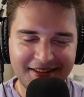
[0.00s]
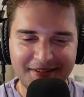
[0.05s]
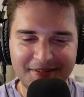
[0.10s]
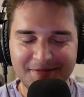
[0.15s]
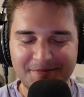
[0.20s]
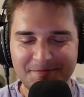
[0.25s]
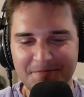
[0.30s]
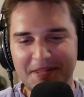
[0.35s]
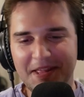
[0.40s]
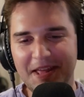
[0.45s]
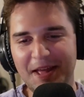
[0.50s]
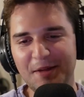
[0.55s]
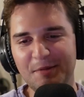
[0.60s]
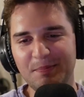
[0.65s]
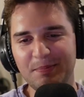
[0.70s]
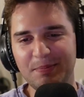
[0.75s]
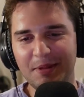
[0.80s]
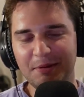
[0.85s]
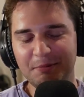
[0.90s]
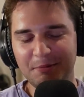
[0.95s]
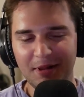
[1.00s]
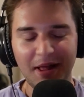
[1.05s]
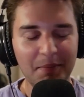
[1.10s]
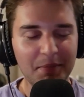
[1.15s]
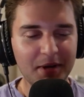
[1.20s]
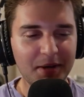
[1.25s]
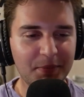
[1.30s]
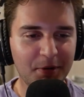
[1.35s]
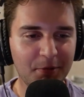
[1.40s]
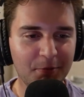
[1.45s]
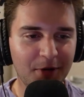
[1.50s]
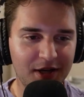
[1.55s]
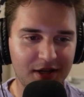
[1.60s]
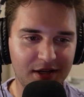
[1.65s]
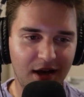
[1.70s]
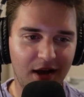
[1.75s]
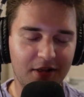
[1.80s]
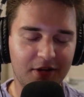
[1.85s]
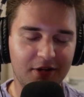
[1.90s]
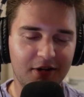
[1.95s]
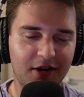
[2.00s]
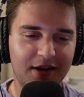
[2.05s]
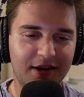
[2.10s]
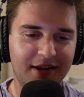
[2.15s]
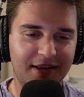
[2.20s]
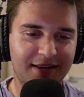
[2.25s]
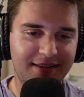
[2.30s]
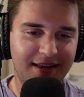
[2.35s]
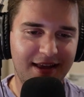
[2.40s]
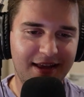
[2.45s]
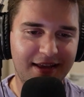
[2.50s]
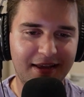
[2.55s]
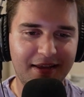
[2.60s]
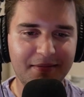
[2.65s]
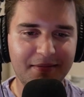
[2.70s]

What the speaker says: Yeah. Well, I'm going to put $1 on it and take it.